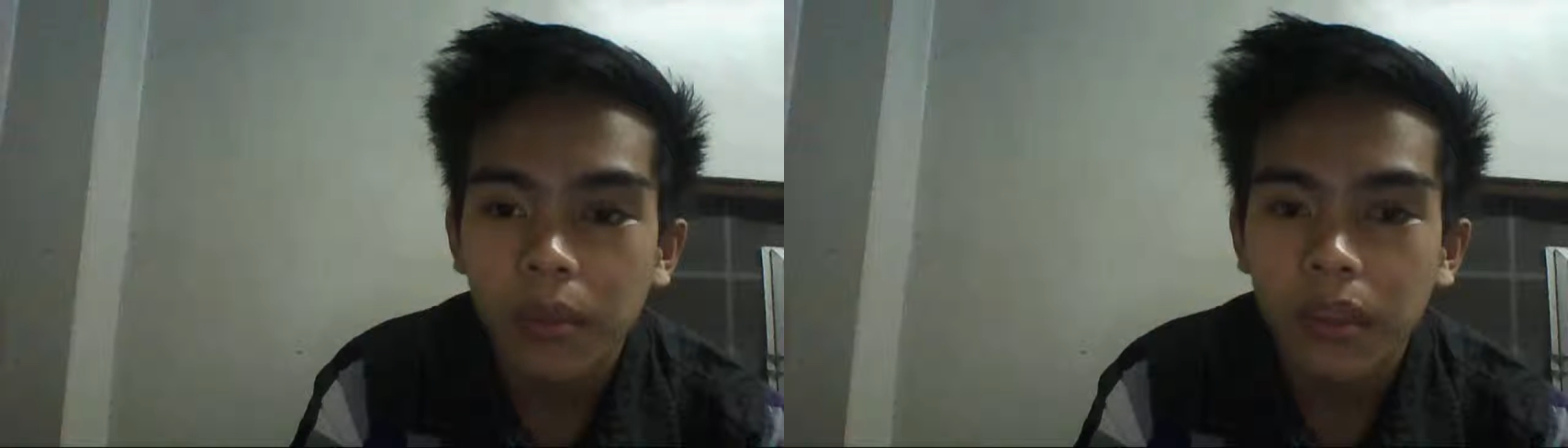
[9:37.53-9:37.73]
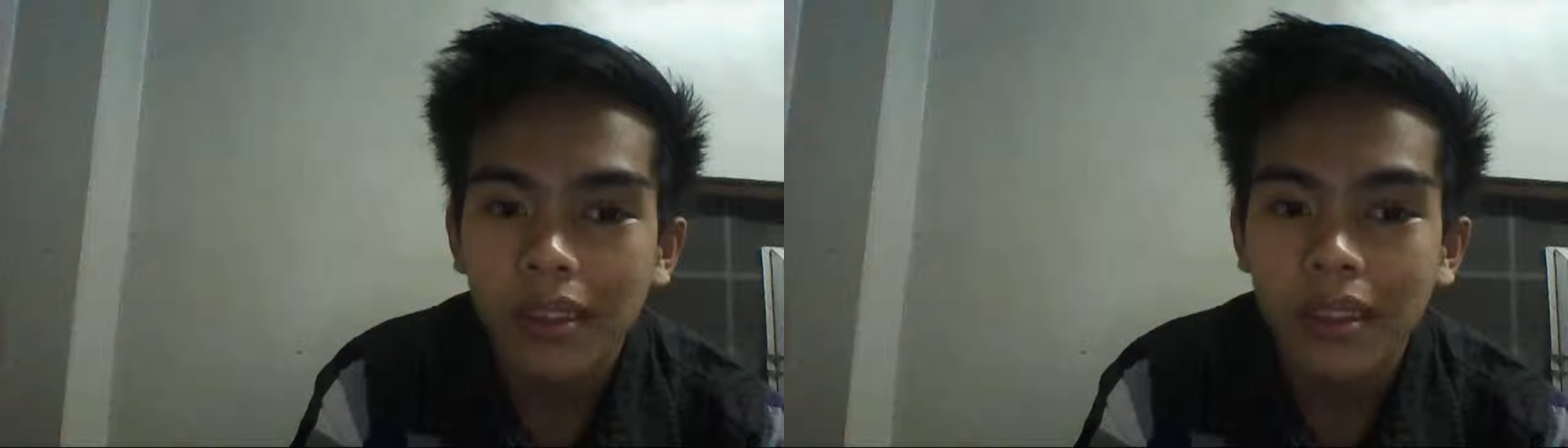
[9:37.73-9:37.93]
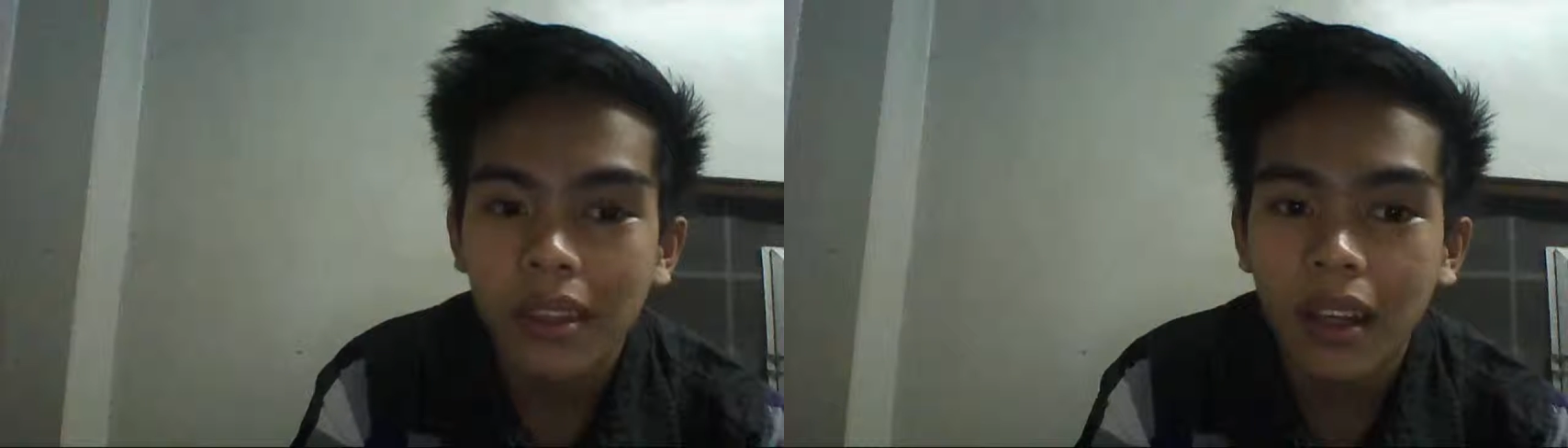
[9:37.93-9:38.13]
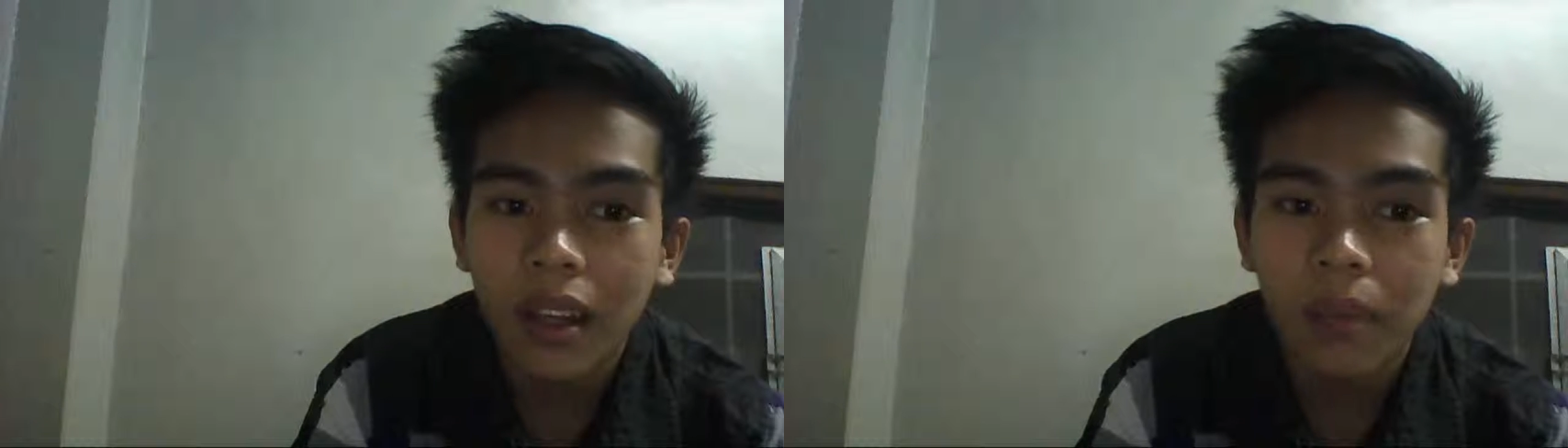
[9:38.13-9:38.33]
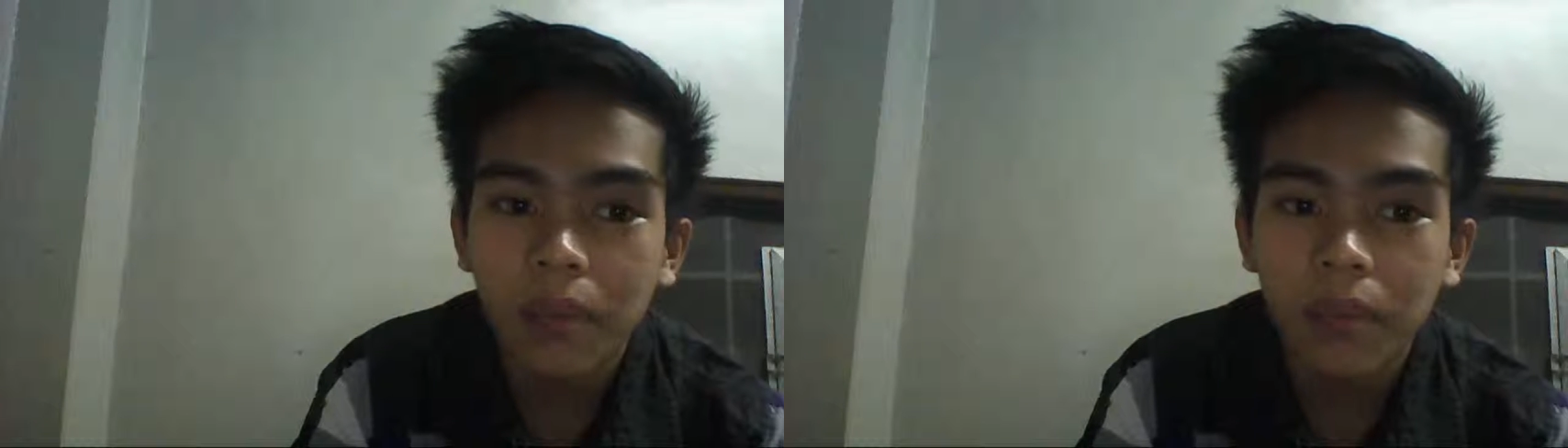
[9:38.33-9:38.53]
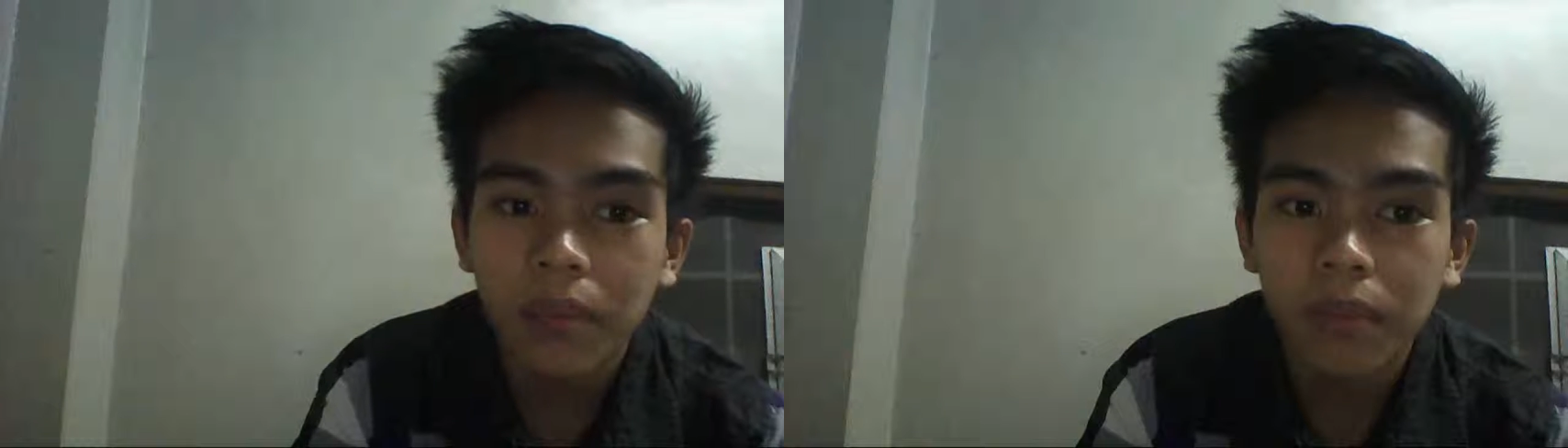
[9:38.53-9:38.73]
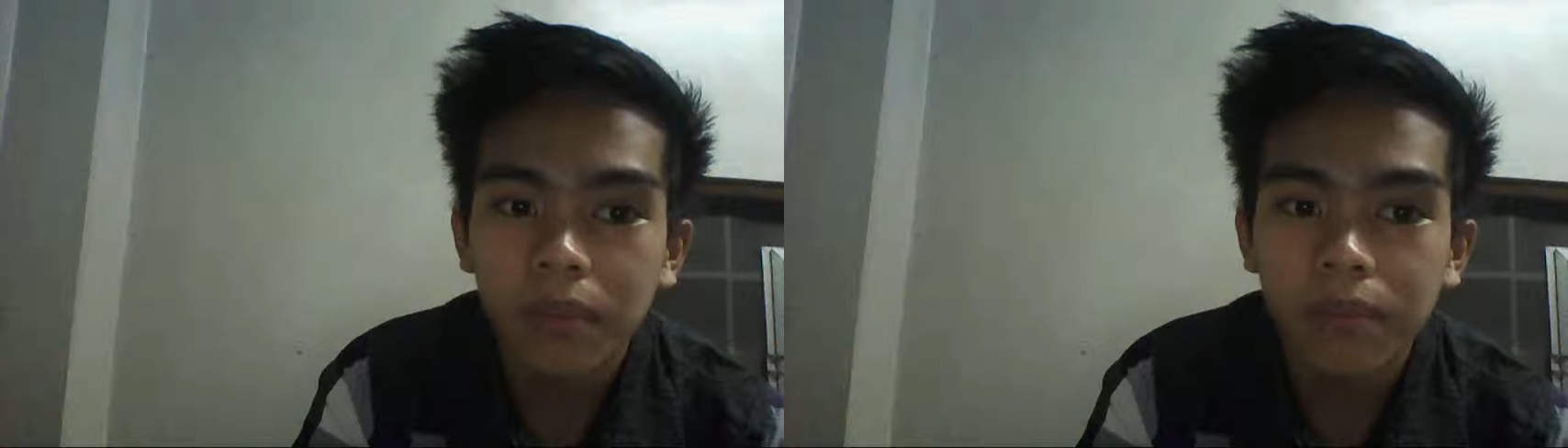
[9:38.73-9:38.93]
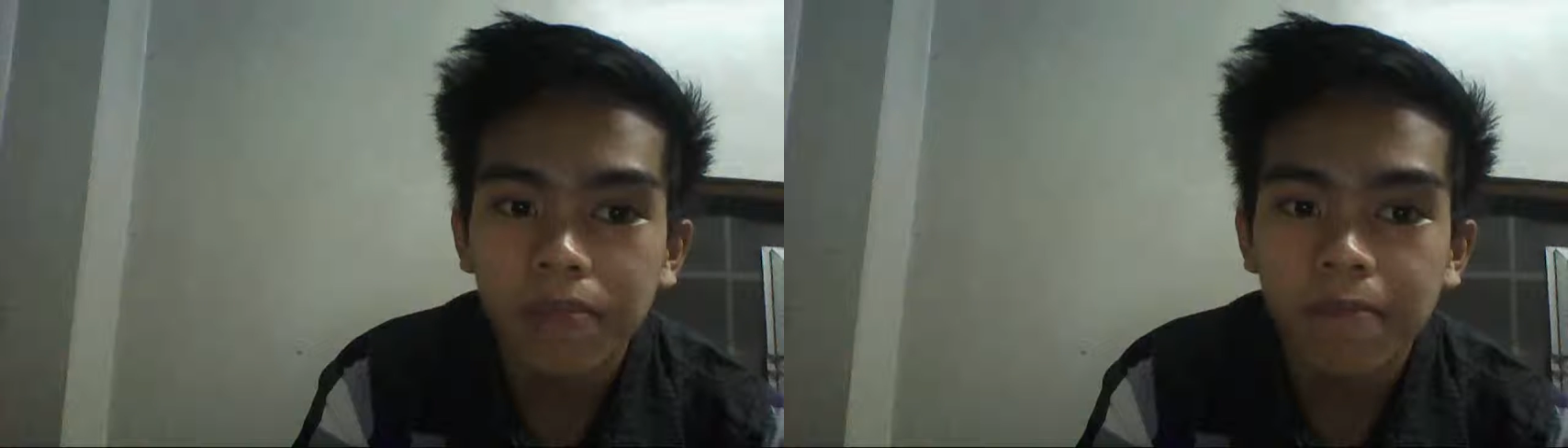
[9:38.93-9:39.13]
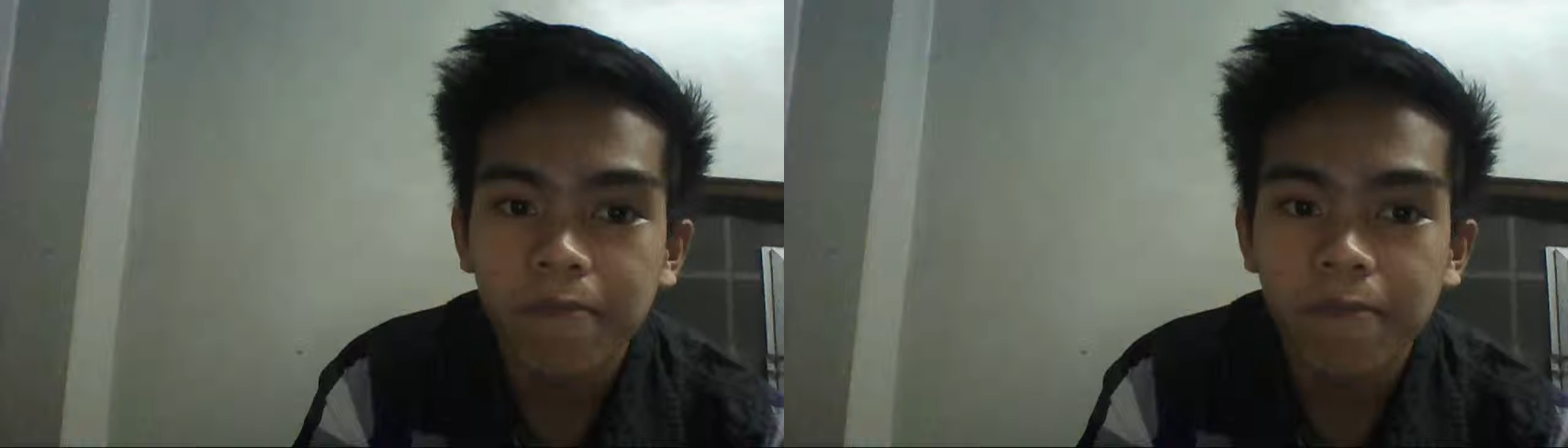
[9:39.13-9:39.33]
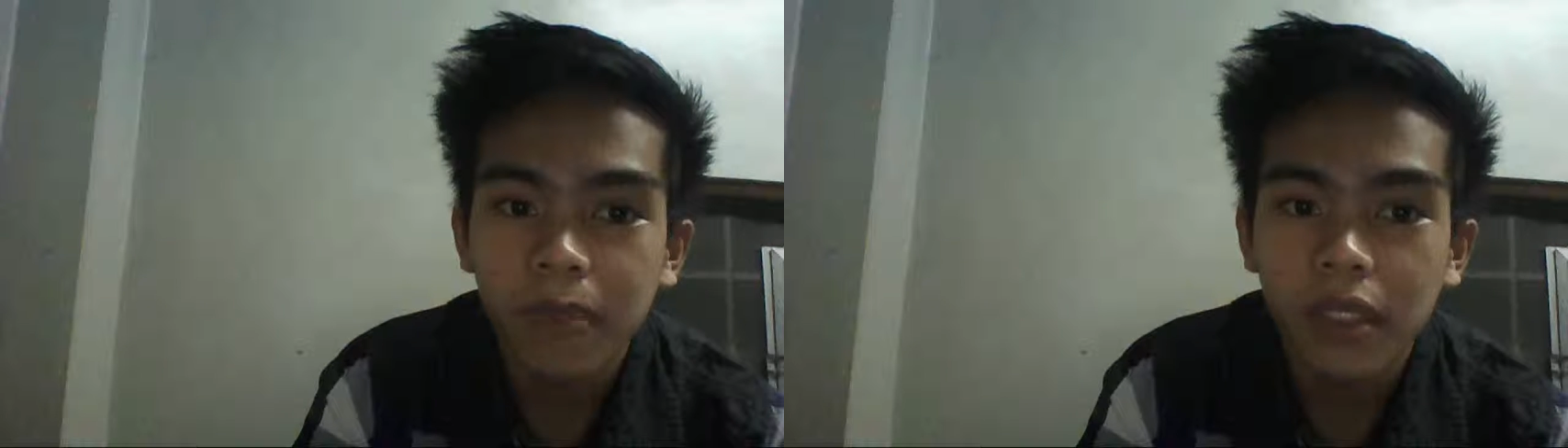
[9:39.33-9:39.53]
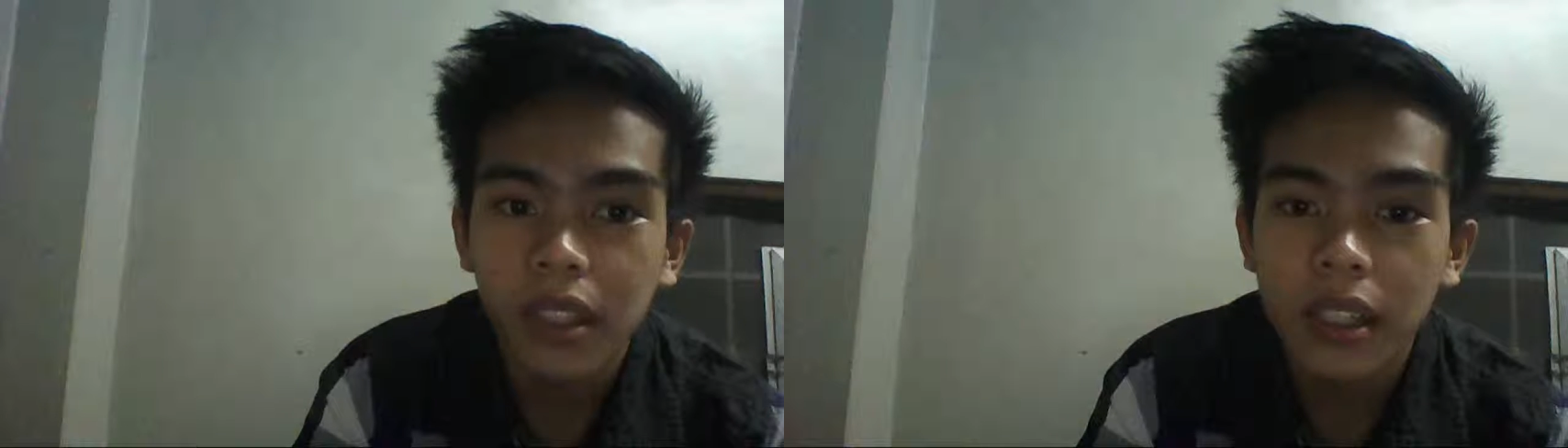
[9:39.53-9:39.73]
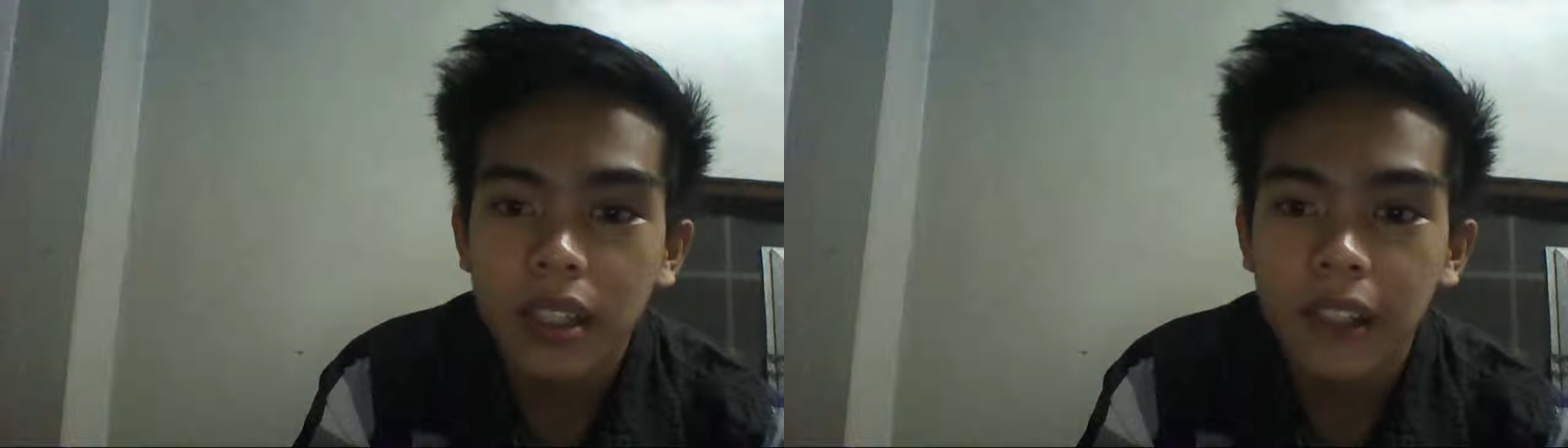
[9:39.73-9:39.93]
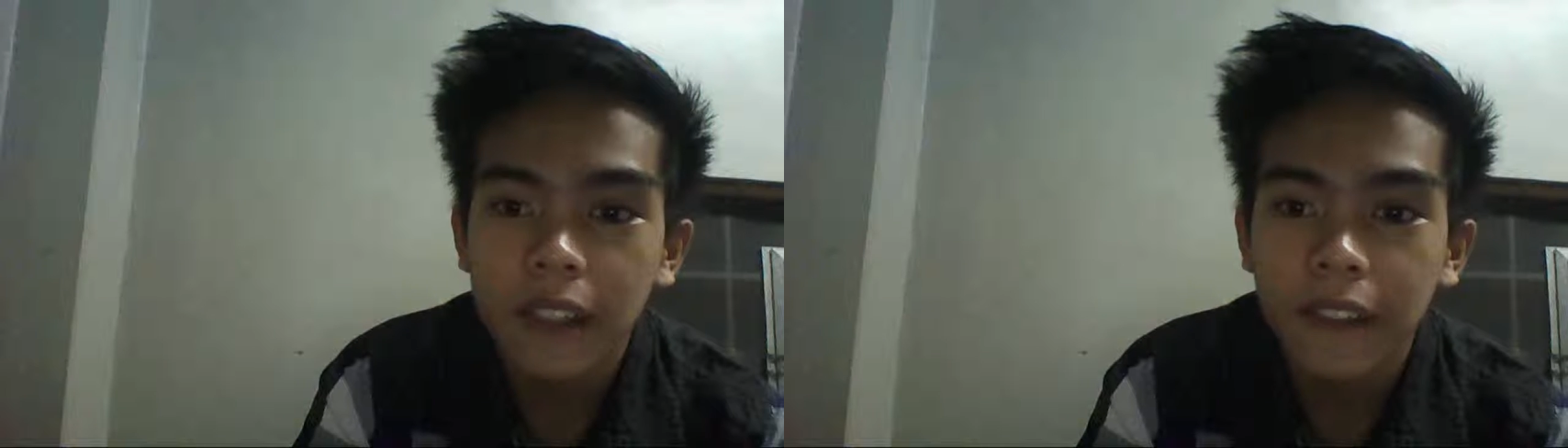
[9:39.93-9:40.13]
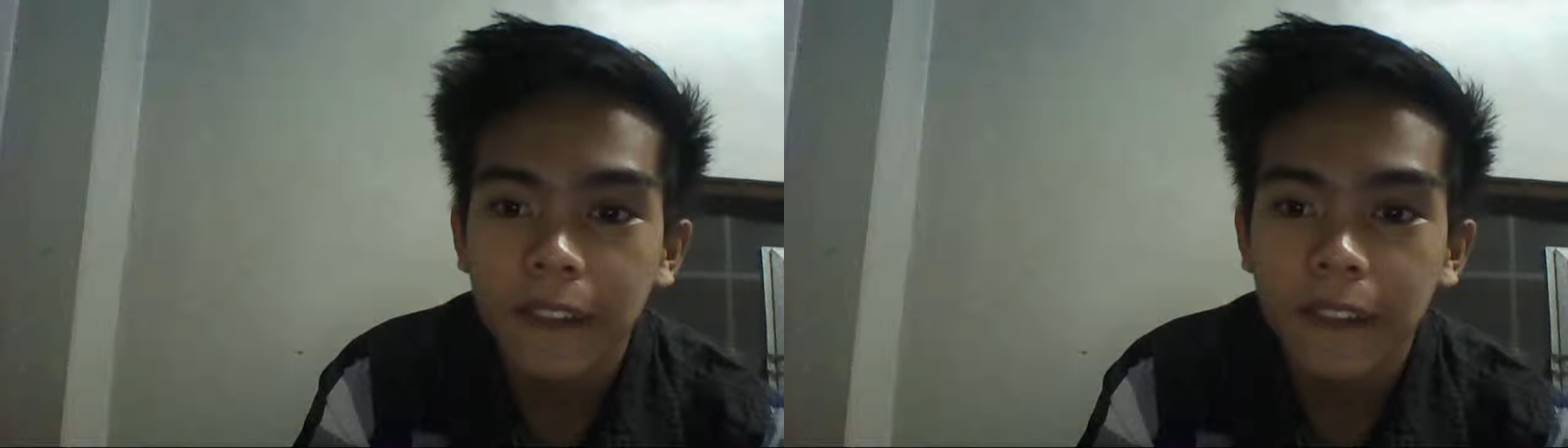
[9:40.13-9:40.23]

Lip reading: it can help the